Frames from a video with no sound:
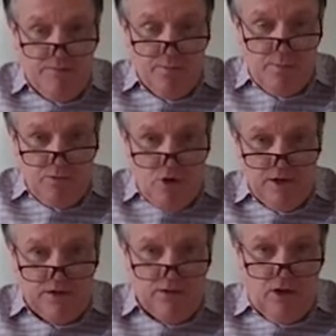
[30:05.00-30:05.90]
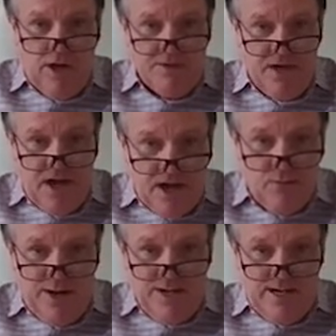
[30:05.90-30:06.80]
profitable product lines, and
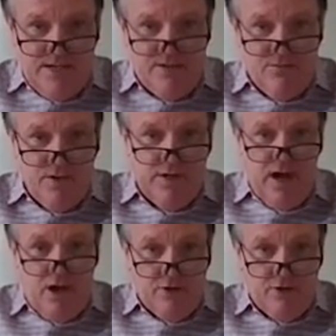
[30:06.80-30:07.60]
how do I need to really